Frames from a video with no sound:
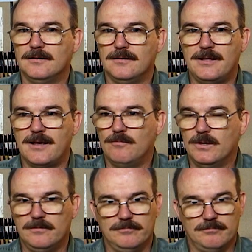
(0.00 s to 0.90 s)
he had
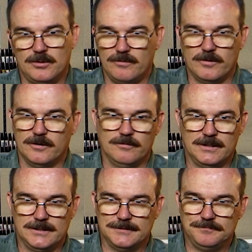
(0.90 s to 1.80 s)
one point
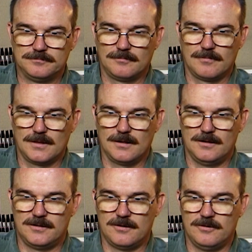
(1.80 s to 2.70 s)
where
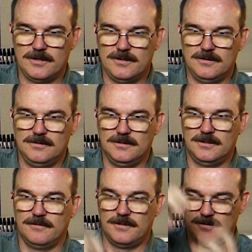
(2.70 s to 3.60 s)
Shokoti,
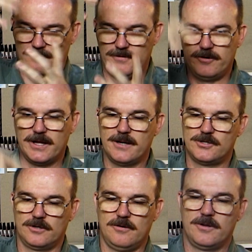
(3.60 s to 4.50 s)
the floating head of
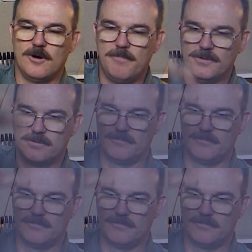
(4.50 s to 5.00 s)
Shokoti, opens her